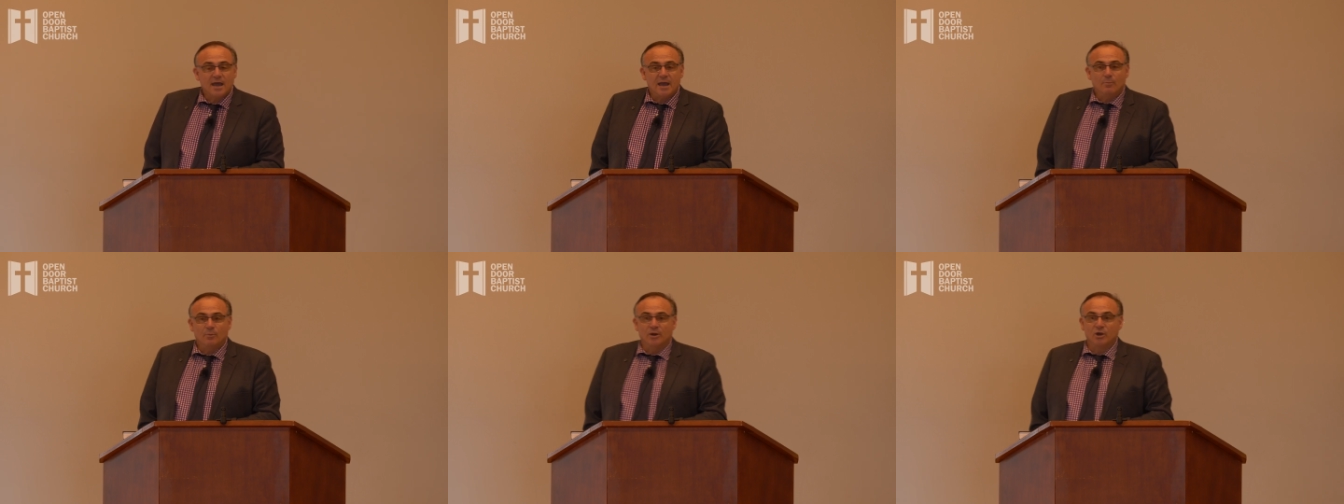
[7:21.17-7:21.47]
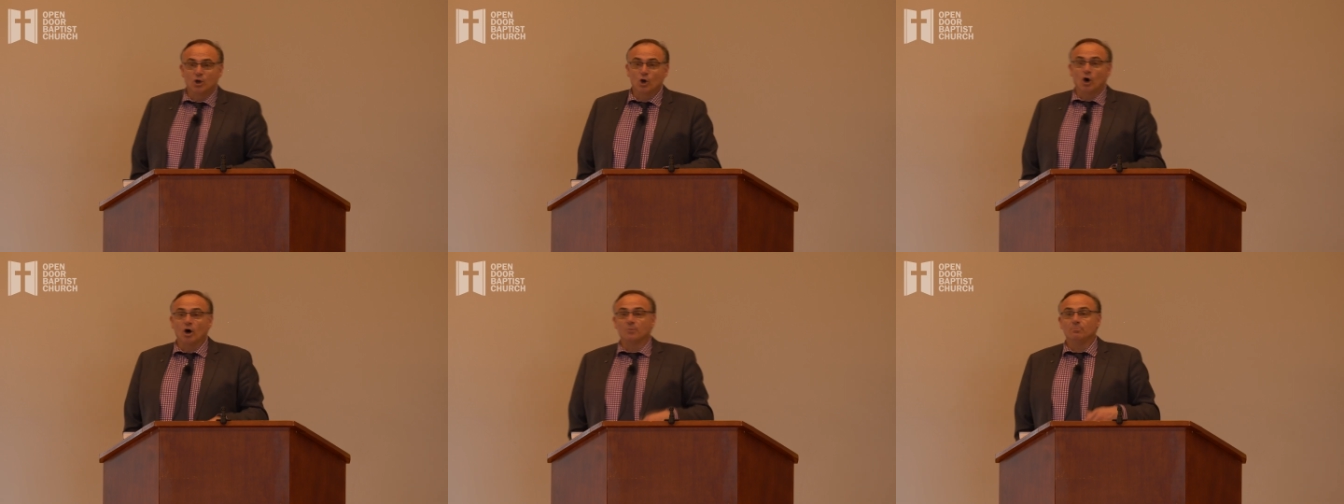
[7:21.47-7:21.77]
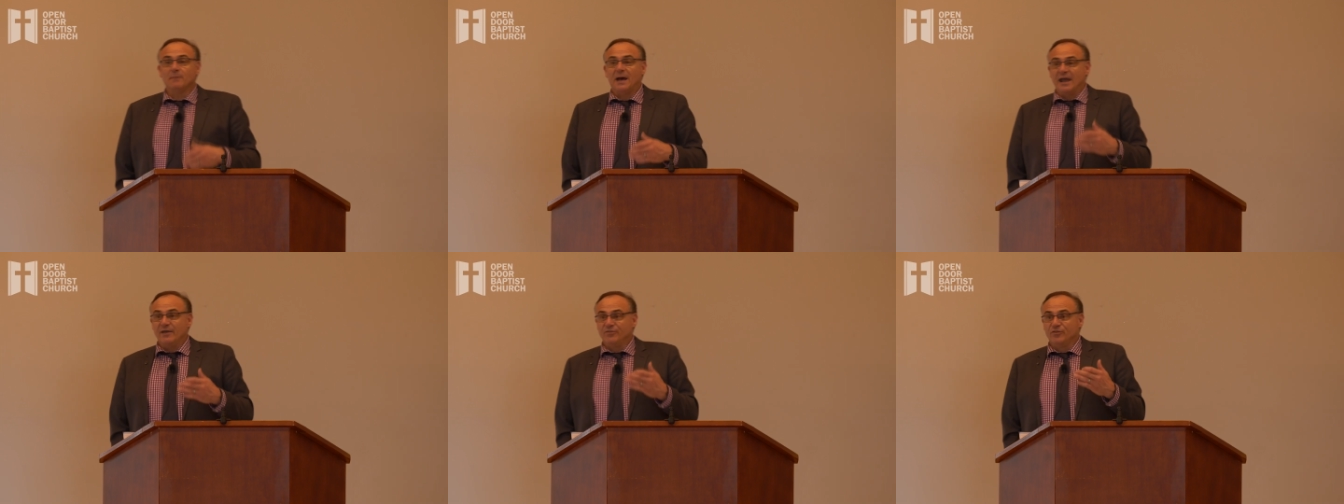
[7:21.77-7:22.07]
And when
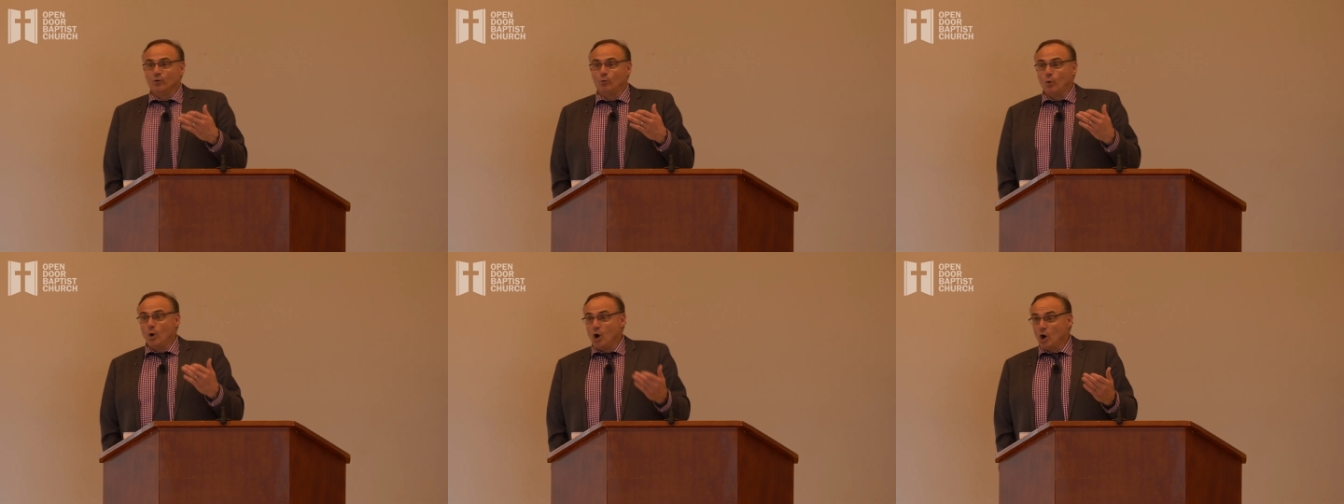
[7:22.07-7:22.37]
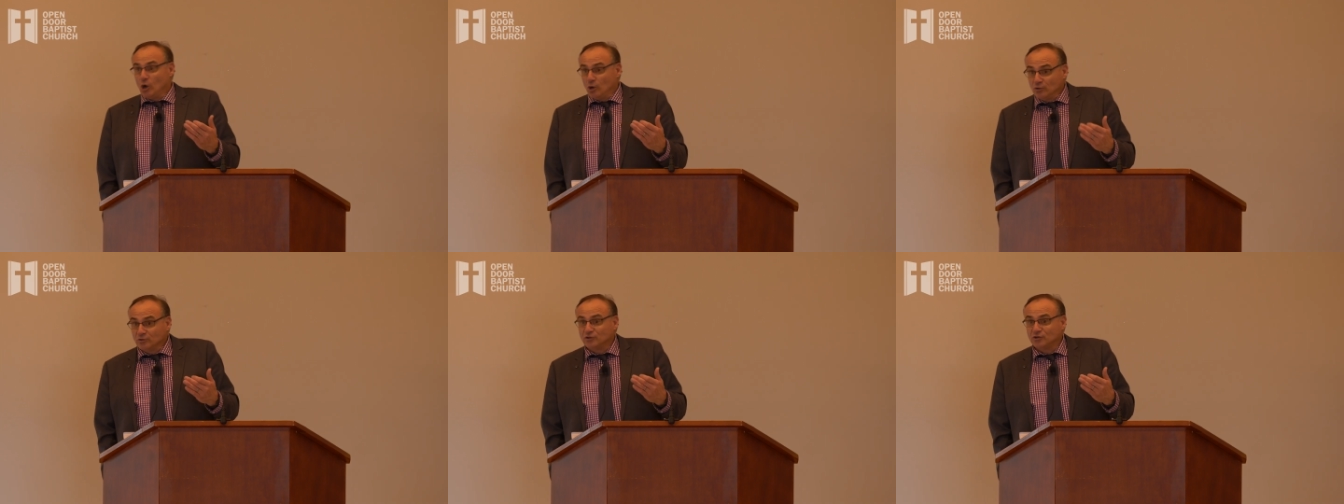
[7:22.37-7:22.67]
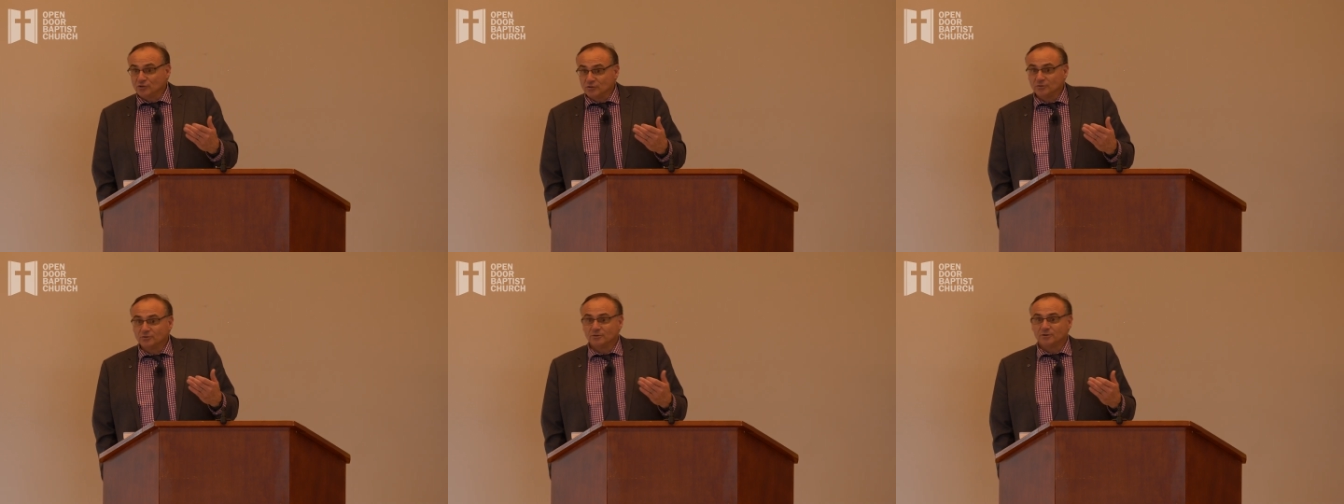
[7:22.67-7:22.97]
God made the
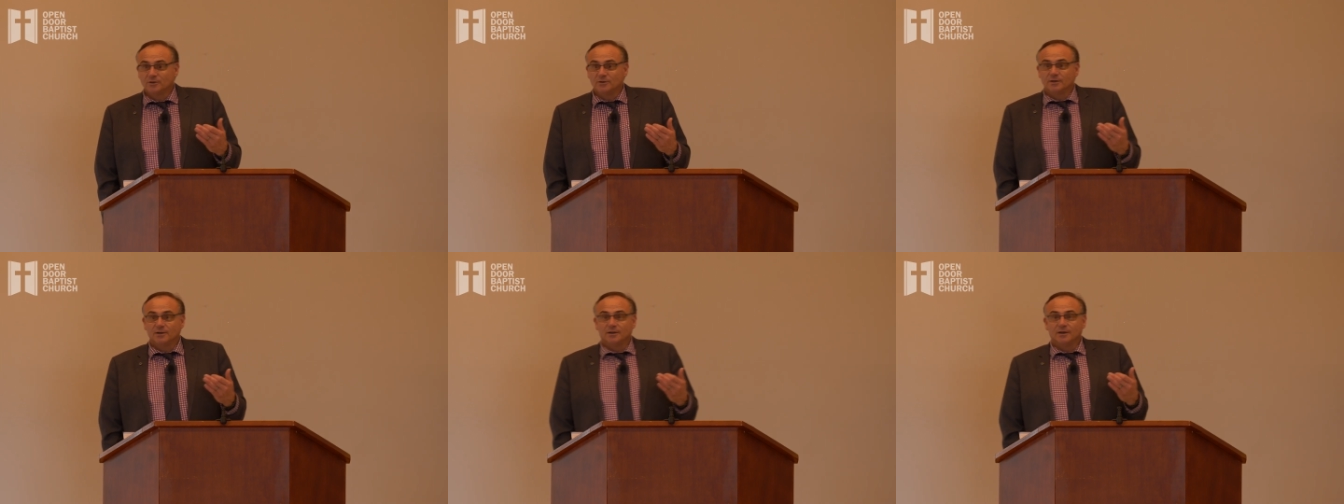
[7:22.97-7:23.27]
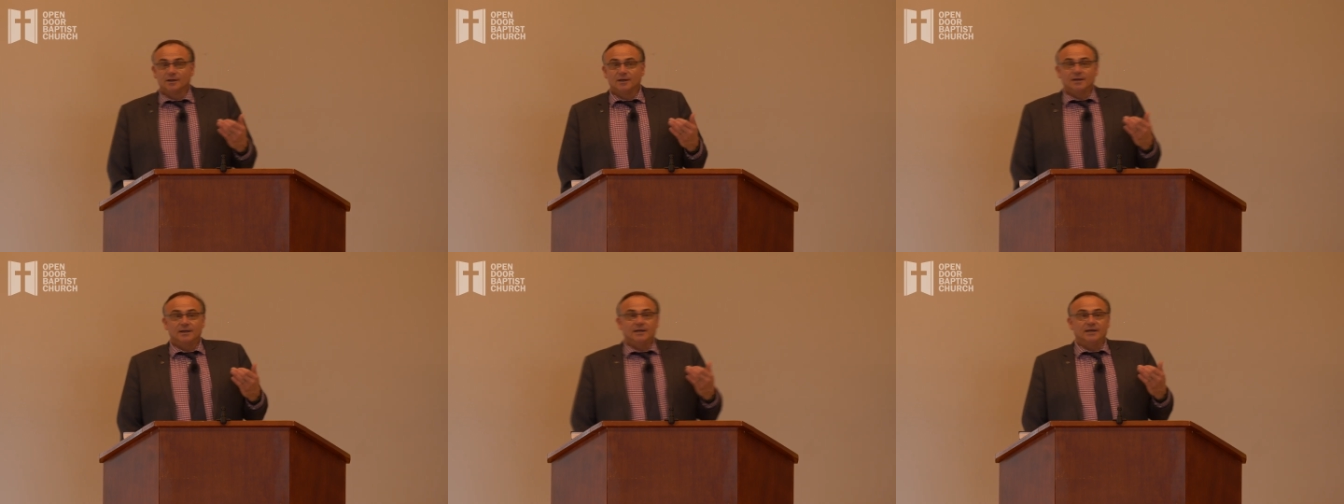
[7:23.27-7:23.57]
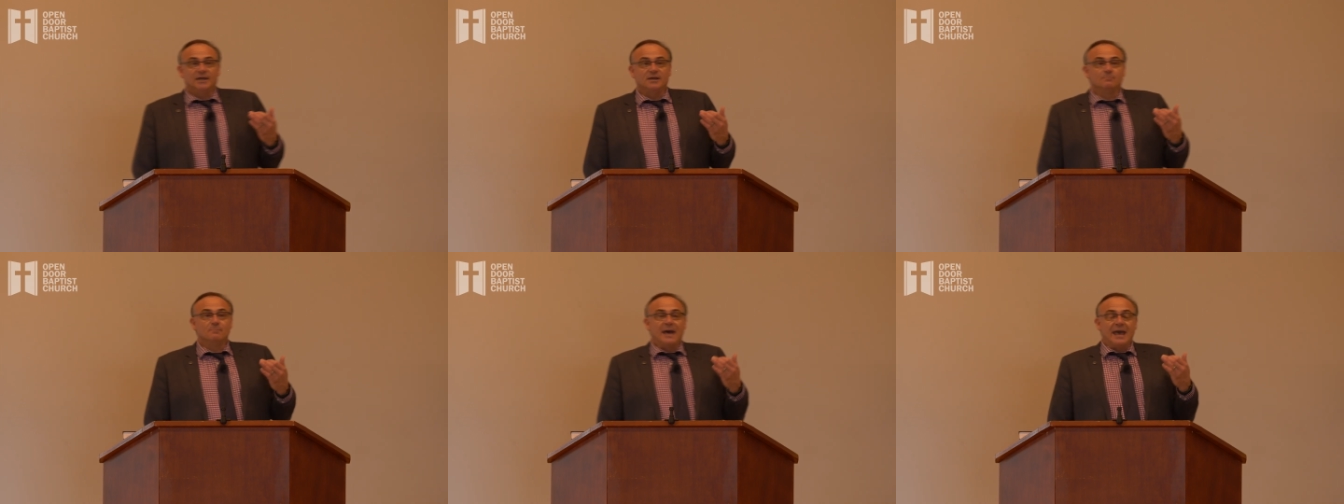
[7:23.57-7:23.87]
world, he